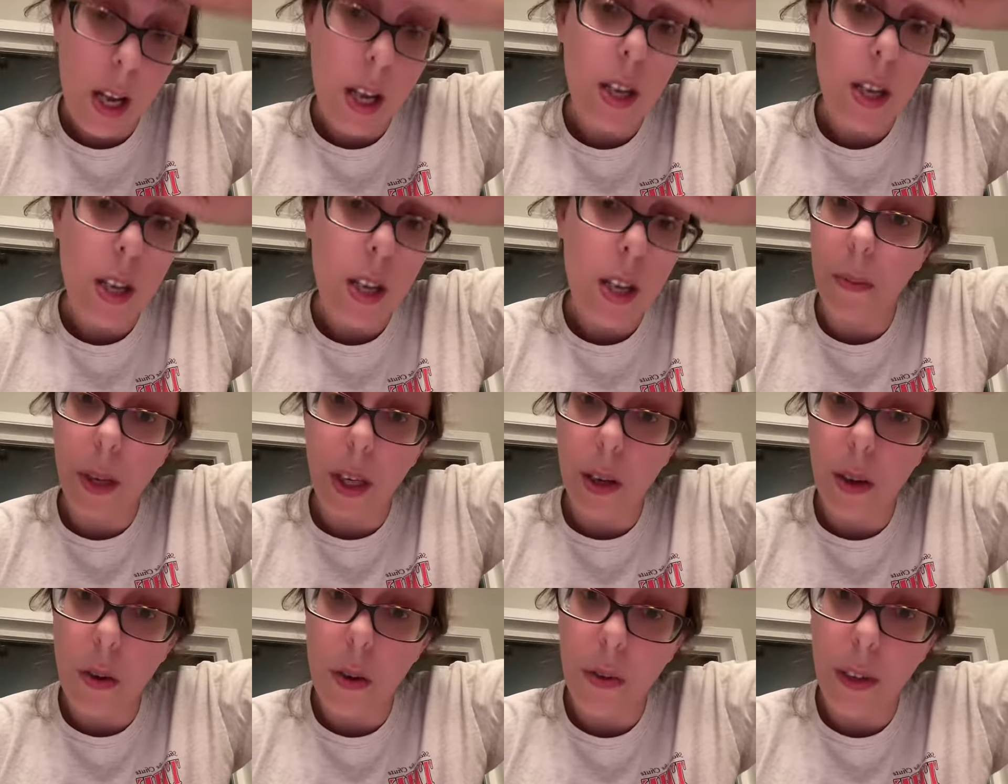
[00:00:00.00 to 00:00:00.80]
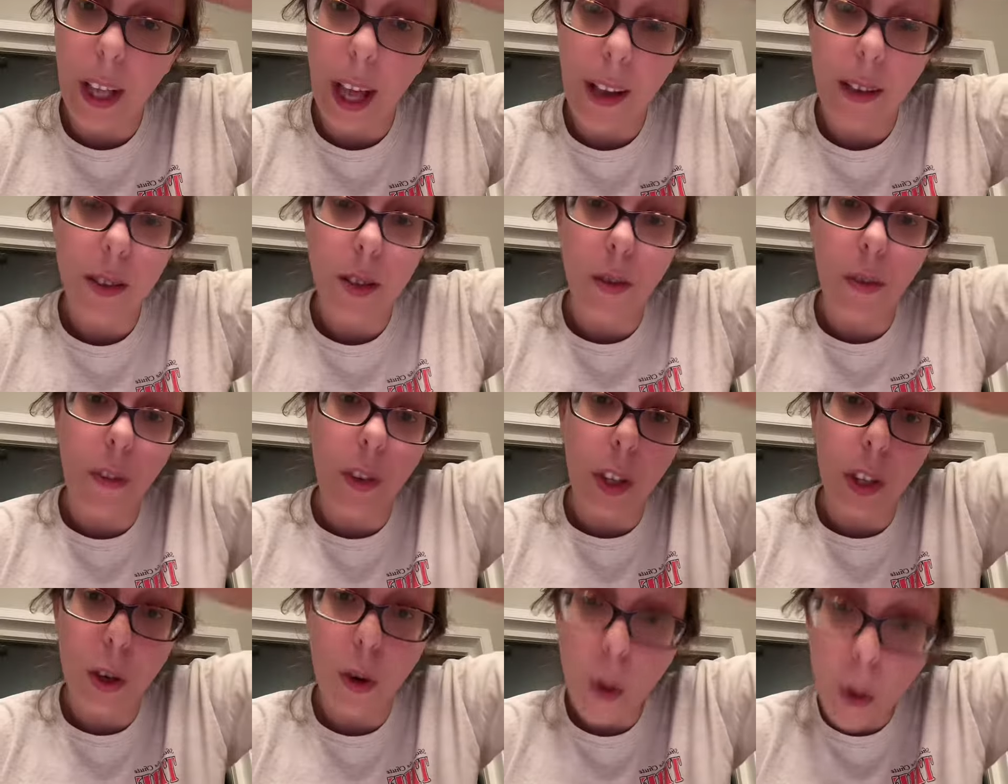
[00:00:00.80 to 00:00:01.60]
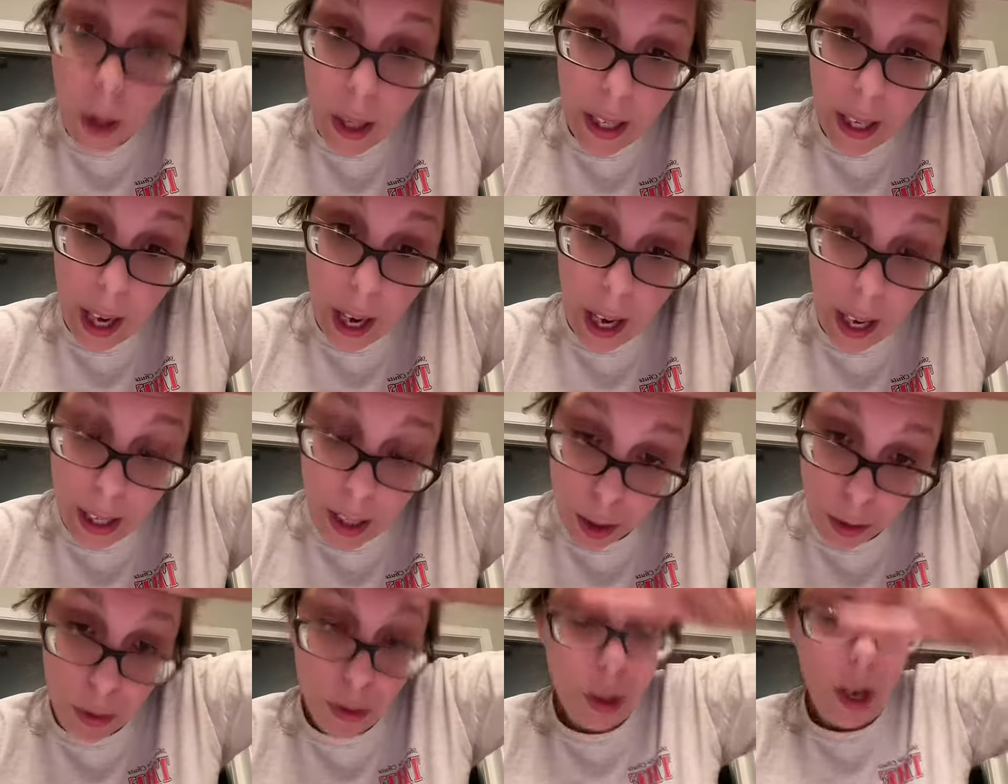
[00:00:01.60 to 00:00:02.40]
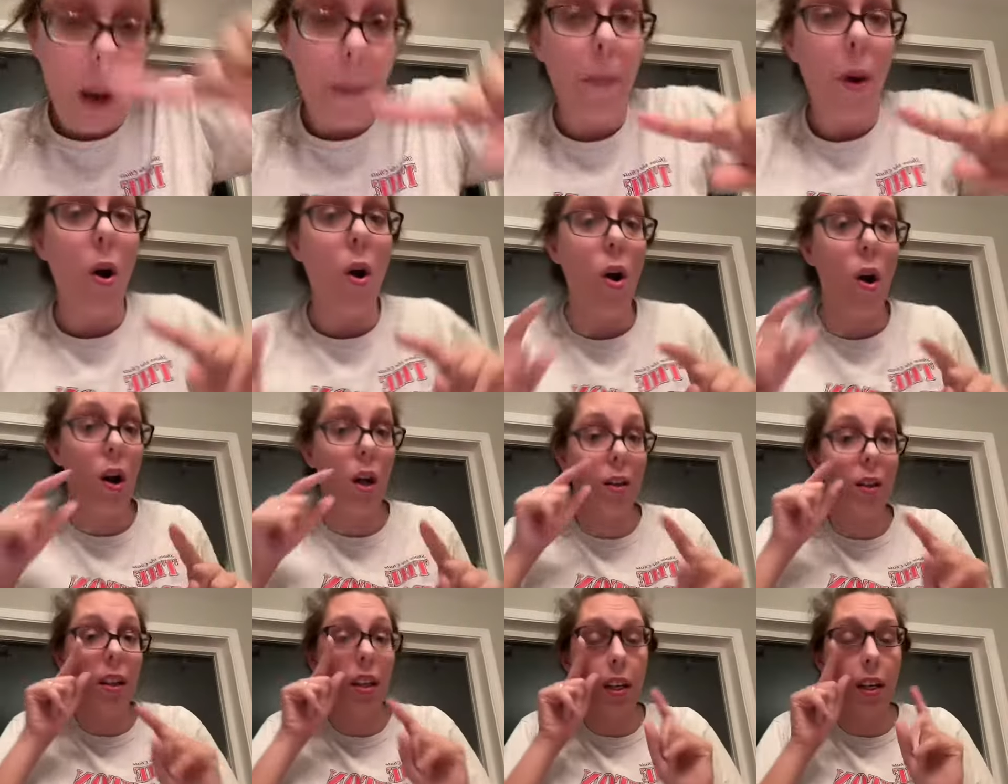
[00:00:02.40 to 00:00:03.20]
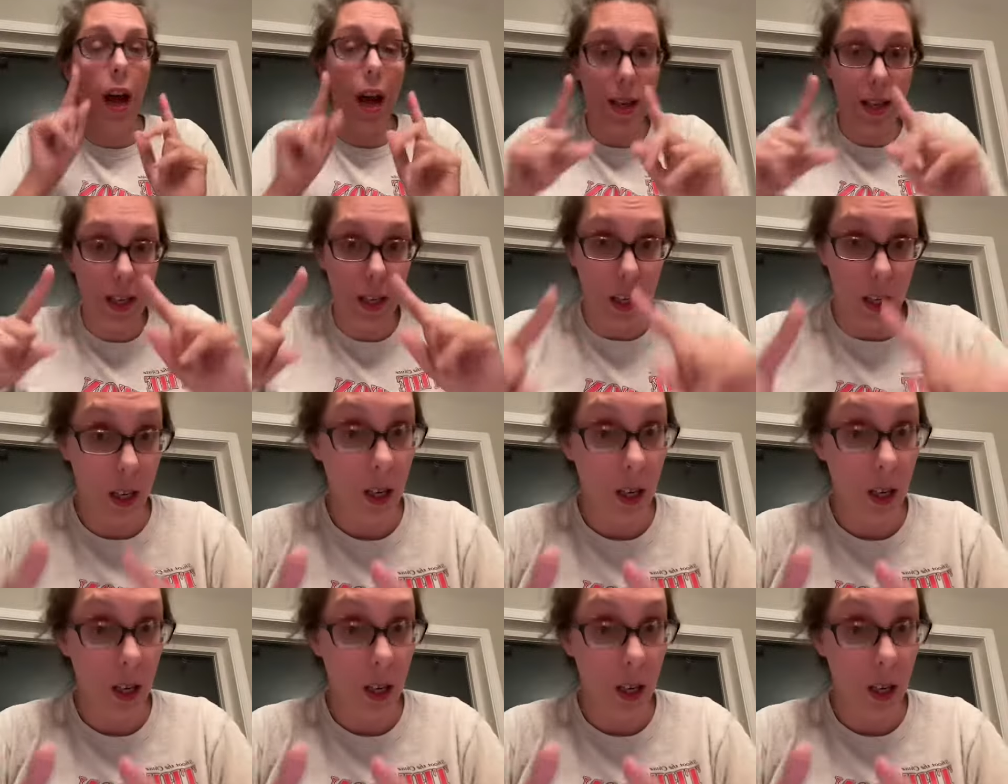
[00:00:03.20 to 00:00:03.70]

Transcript: So I'm going to go over that. So for the cornea, I screwed up on the chitin.